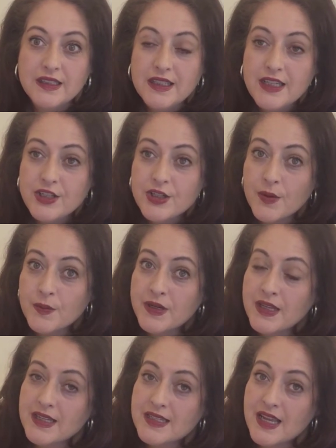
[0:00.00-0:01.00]
Each
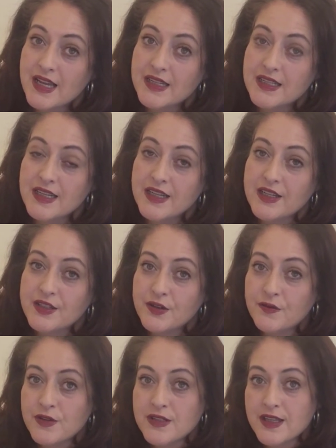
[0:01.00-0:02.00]
company has had a
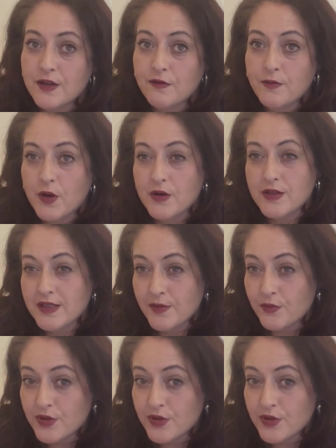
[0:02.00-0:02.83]
different set of policies and